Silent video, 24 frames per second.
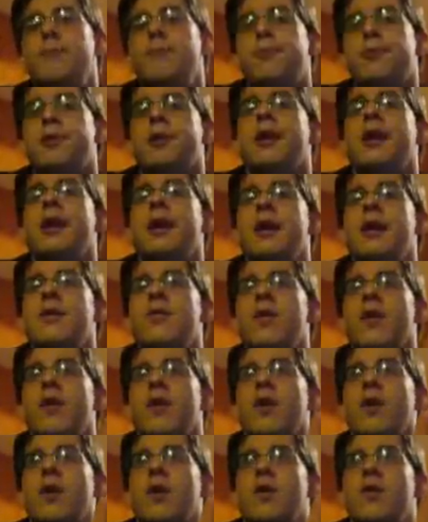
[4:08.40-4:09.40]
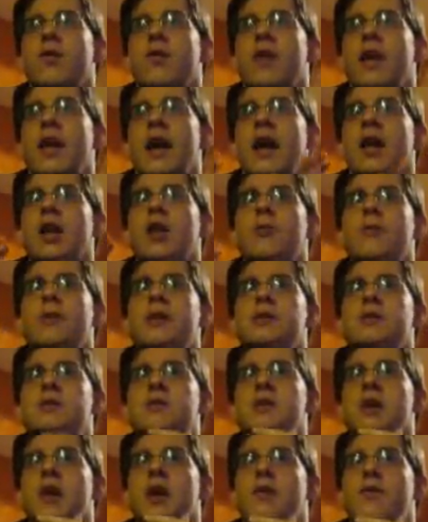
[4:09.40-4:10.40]
play the
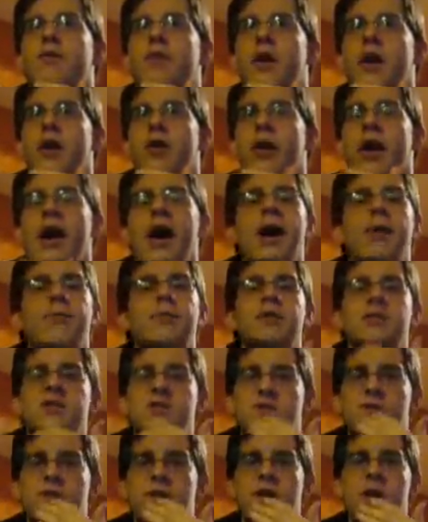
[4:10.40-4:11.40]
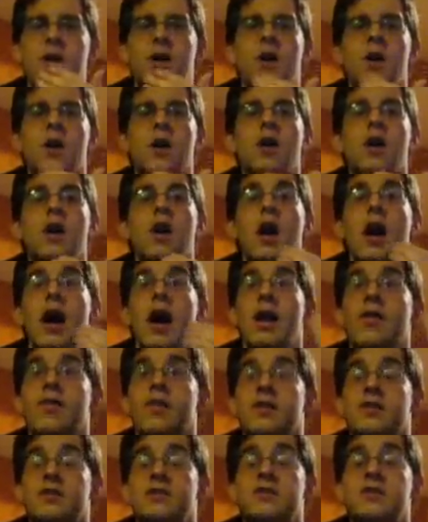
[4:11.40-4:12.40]
elements of their atmosphere
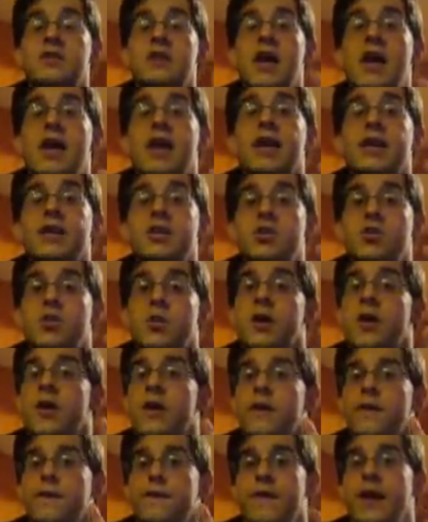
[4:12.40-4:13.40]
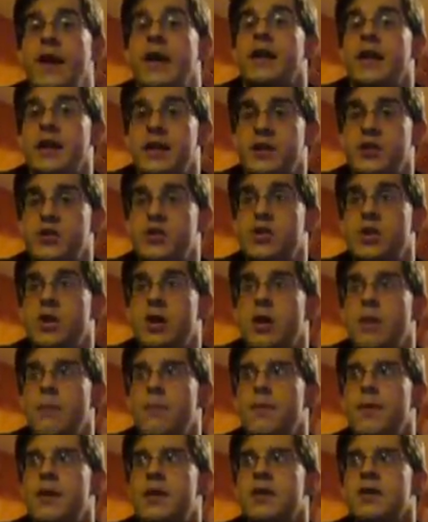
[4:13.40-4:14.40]
and the setting to their advantage.
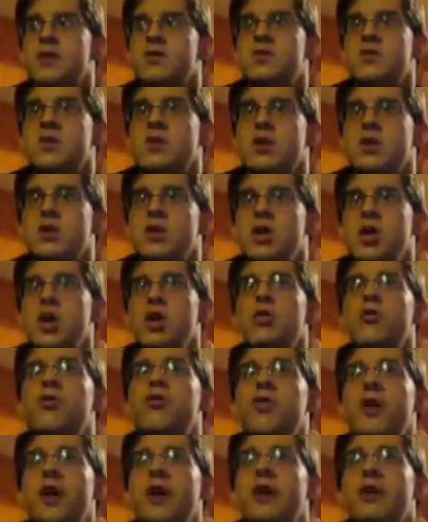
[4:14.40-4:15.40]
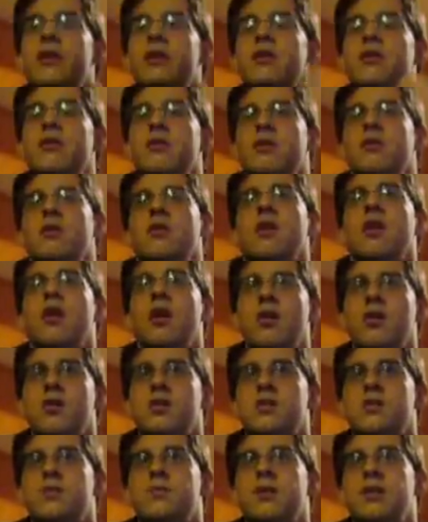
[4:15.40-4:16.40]
Because you think,
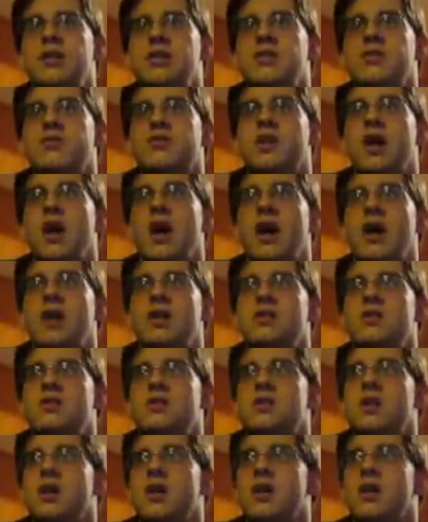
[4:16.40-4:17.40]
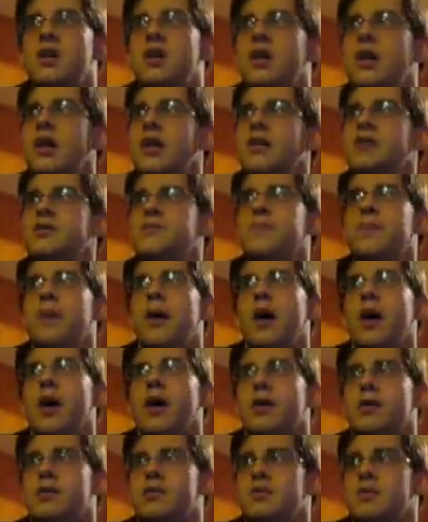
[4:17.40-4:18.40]
oh, it's a bunch of guys stuck in an ice
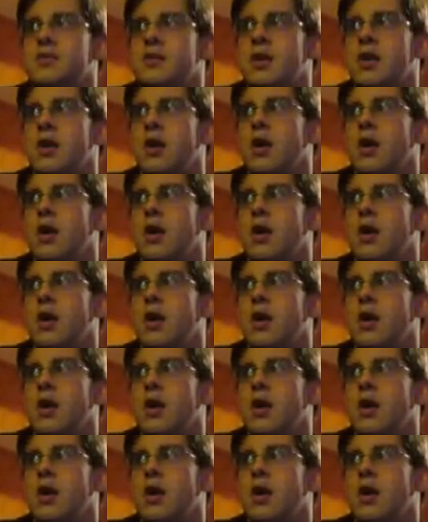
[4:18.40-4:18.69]
box,